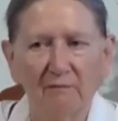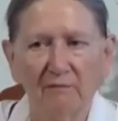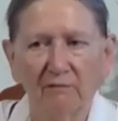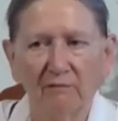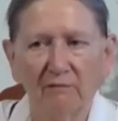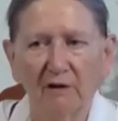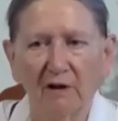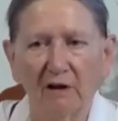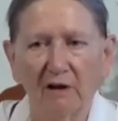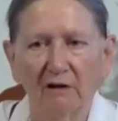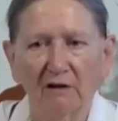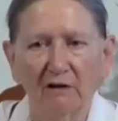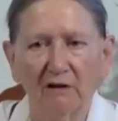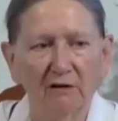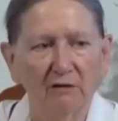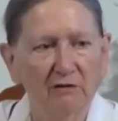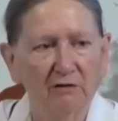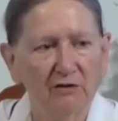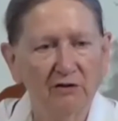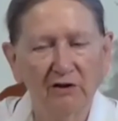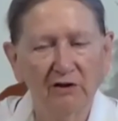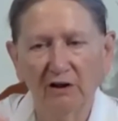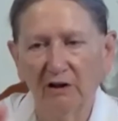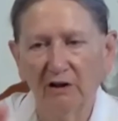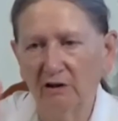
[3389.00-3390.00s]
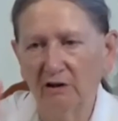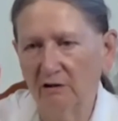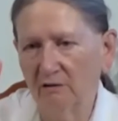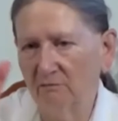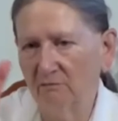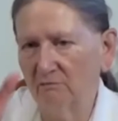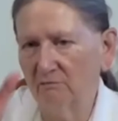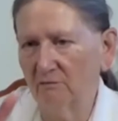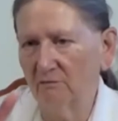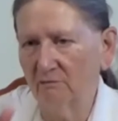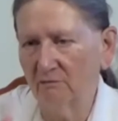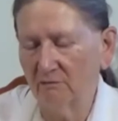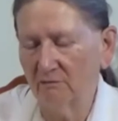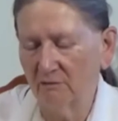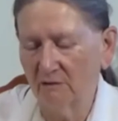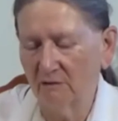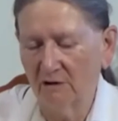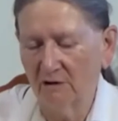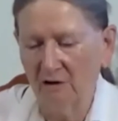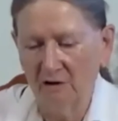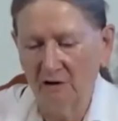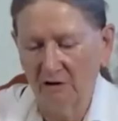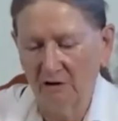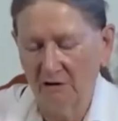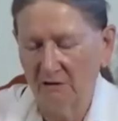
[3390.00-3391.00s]
And you see
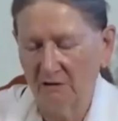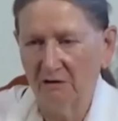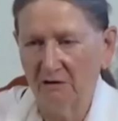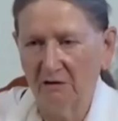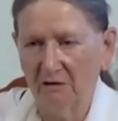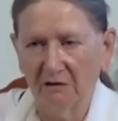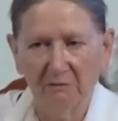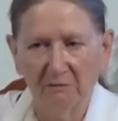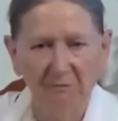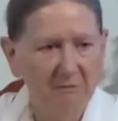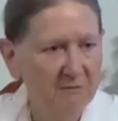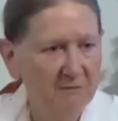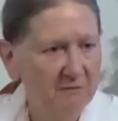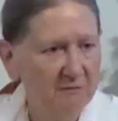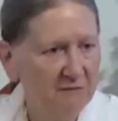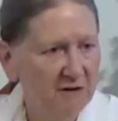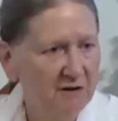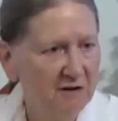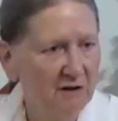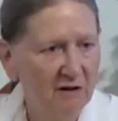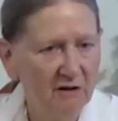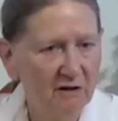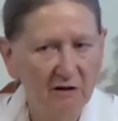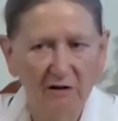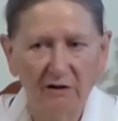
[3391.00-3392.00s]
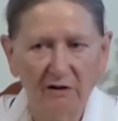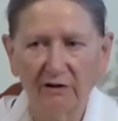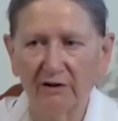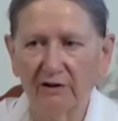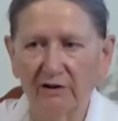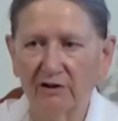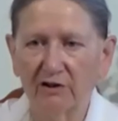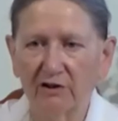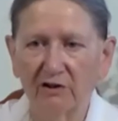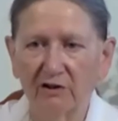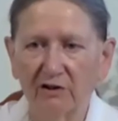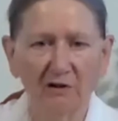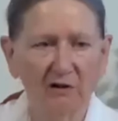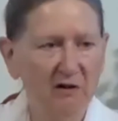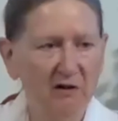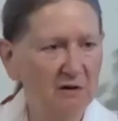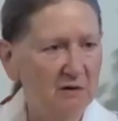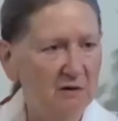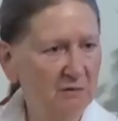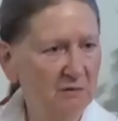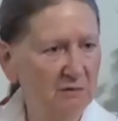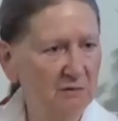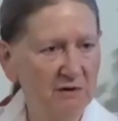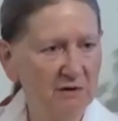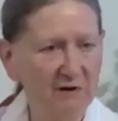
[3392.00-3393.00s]
the young
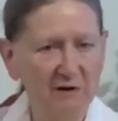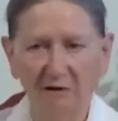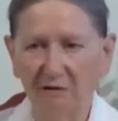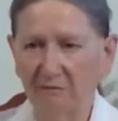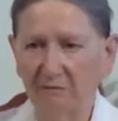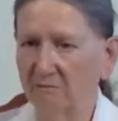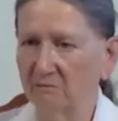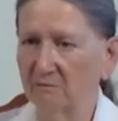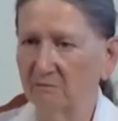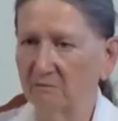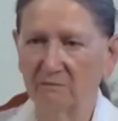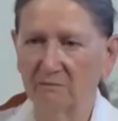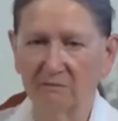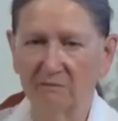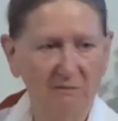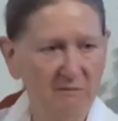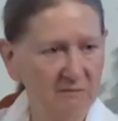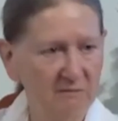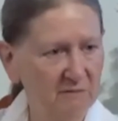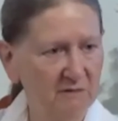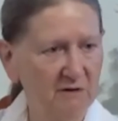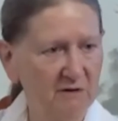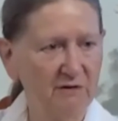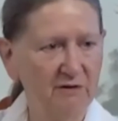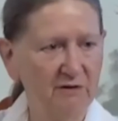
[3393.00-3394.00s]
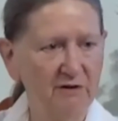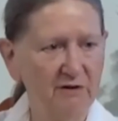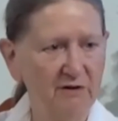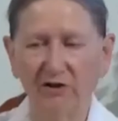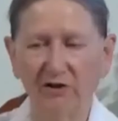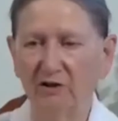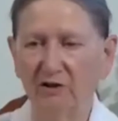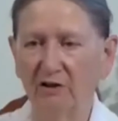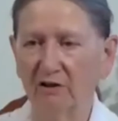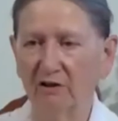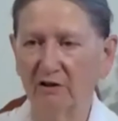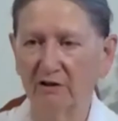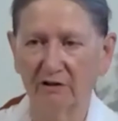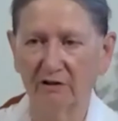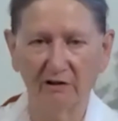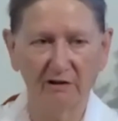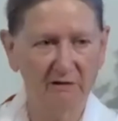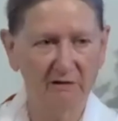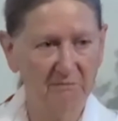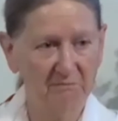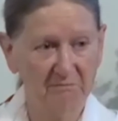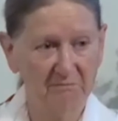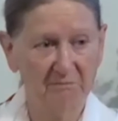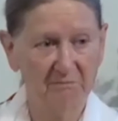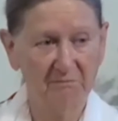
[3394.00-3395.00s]
Krishna or the Krishna,
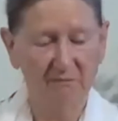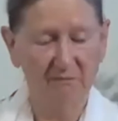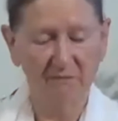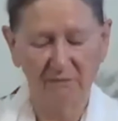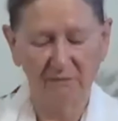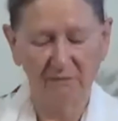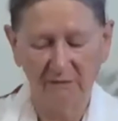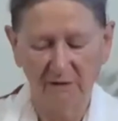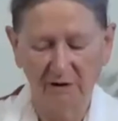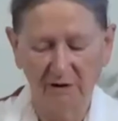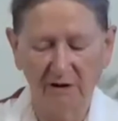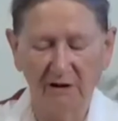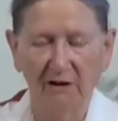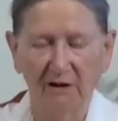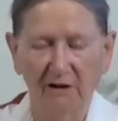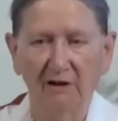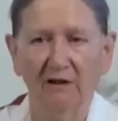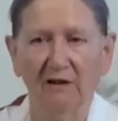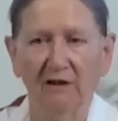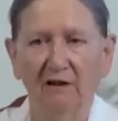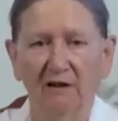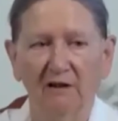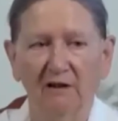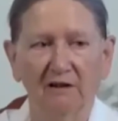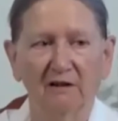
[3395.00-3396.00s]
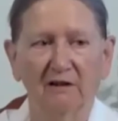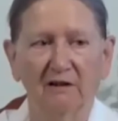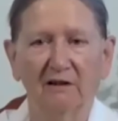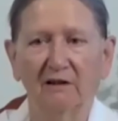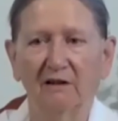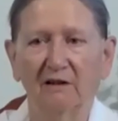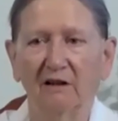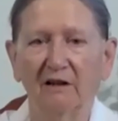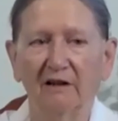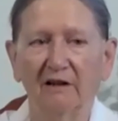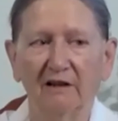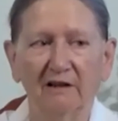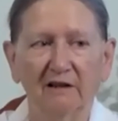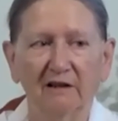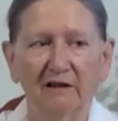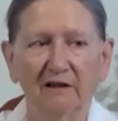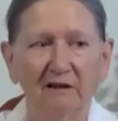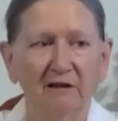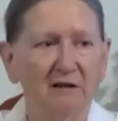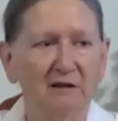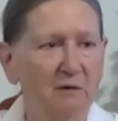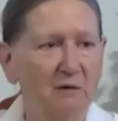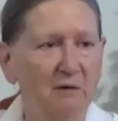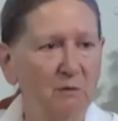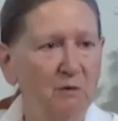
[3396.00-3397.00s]
the guy
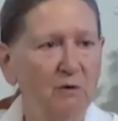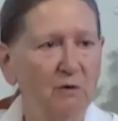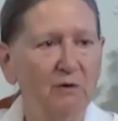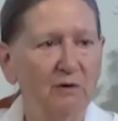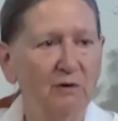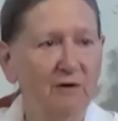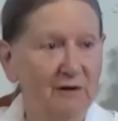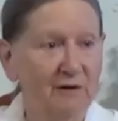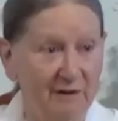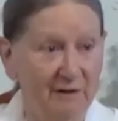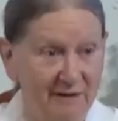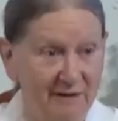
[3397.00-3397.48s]
in the war.